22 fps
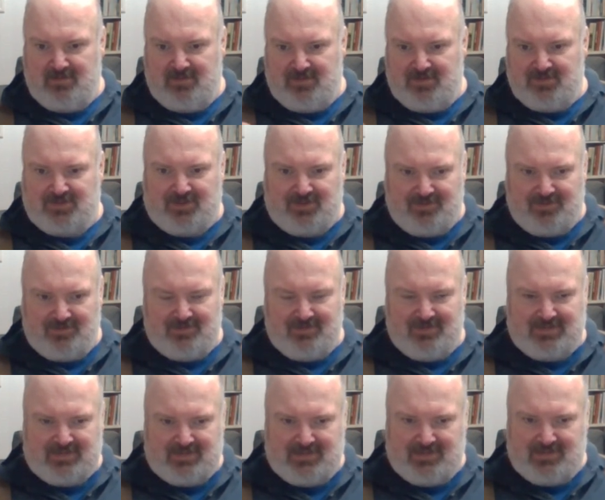So
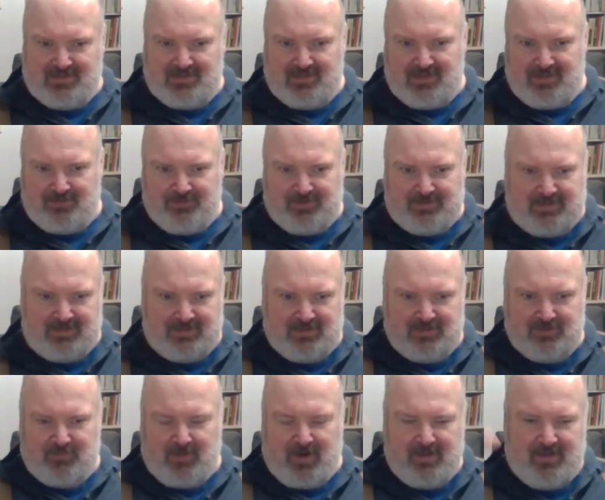in other words, this
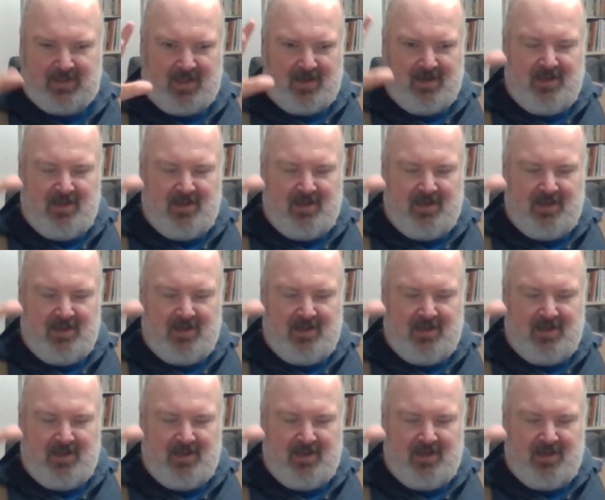is why